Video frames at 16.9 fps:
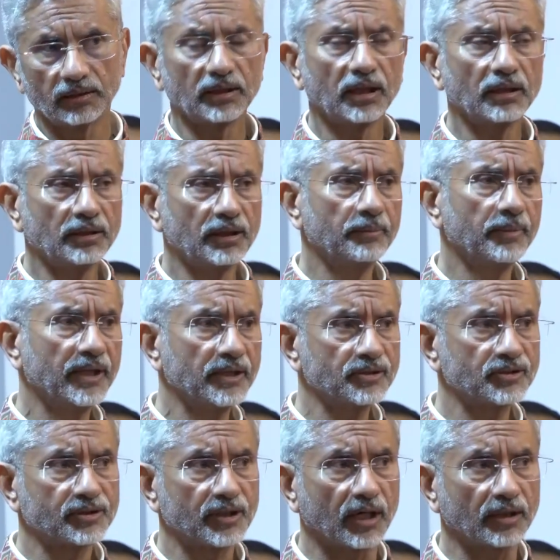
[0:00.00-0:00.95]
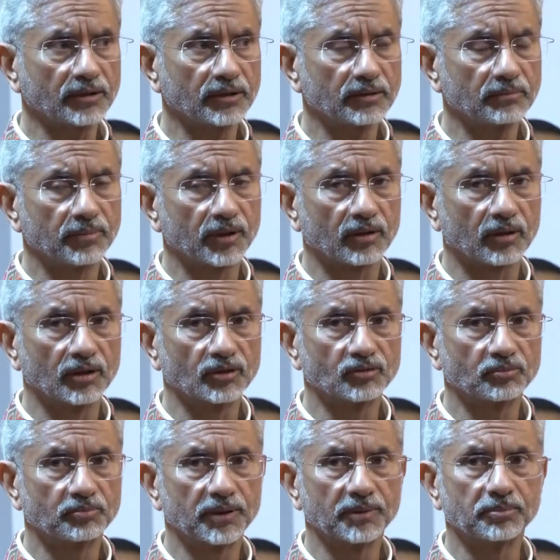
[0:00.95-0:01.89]
That debate started
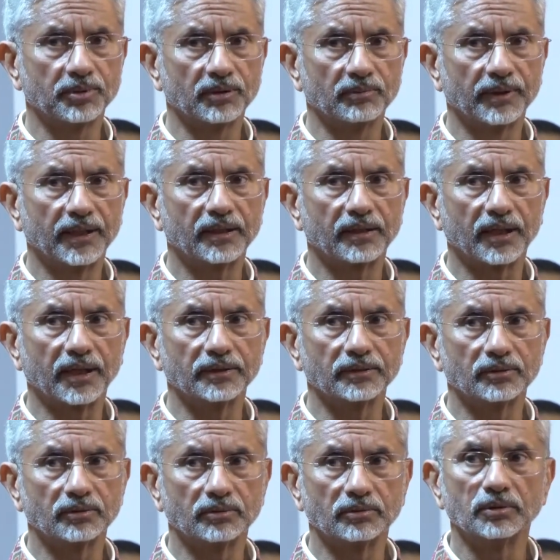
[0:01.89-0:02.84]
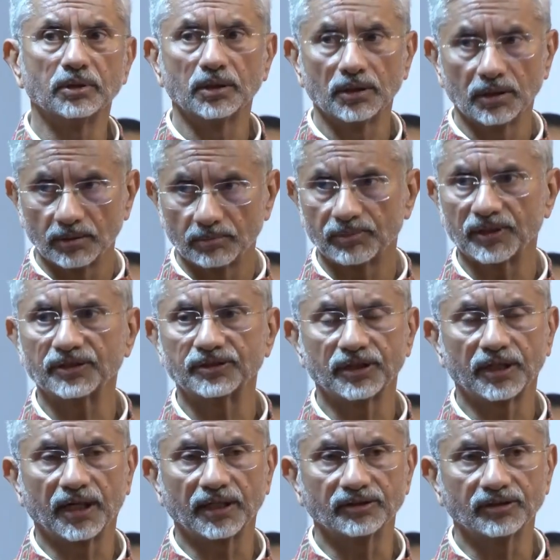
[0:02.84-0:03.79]
because people were trying to
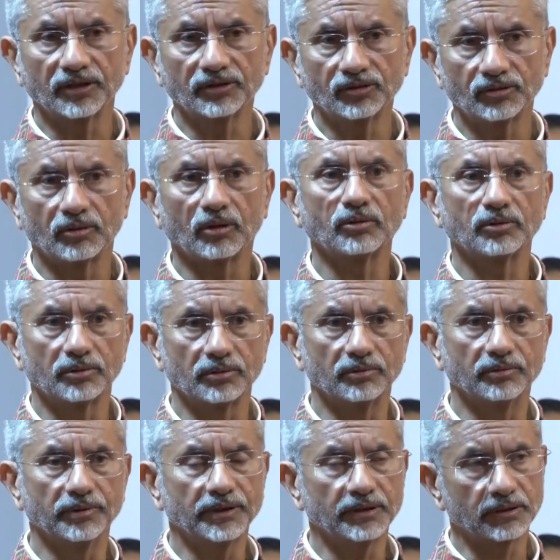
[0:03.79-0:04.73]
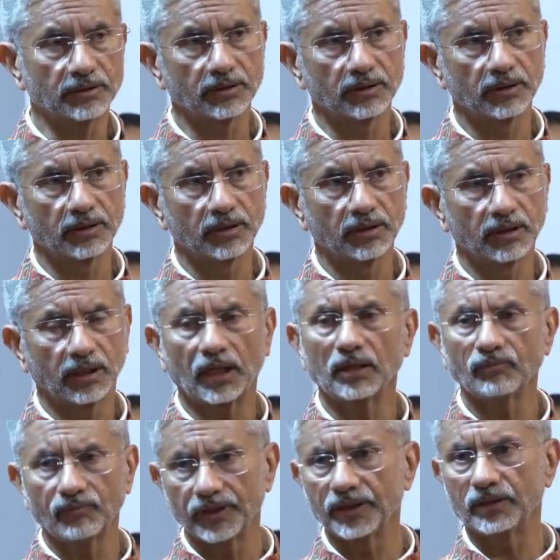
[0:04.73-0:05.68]
pressurize us not to do it,
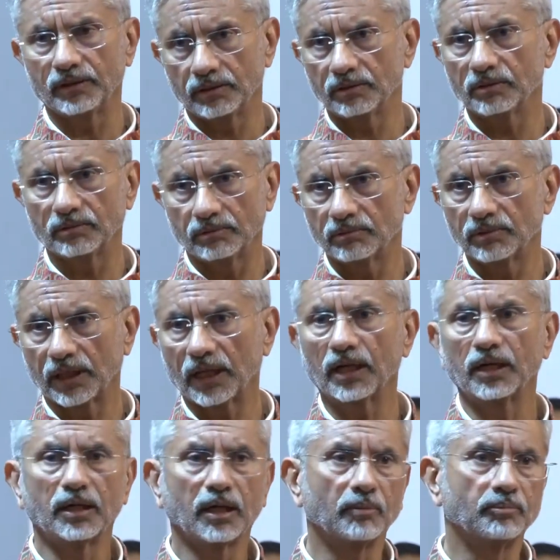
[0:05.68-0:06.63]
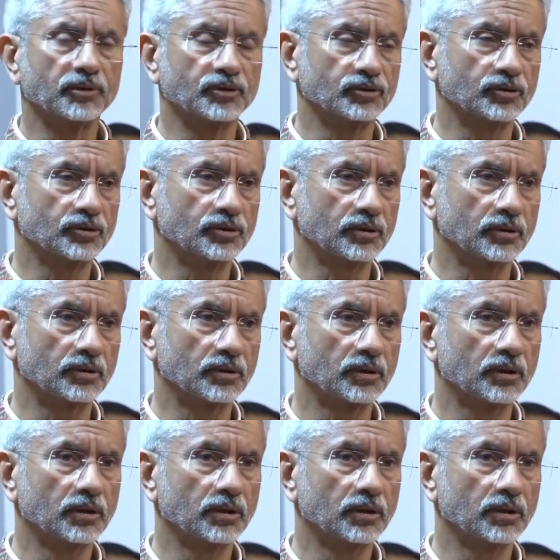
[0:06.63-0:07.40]
and we held our position.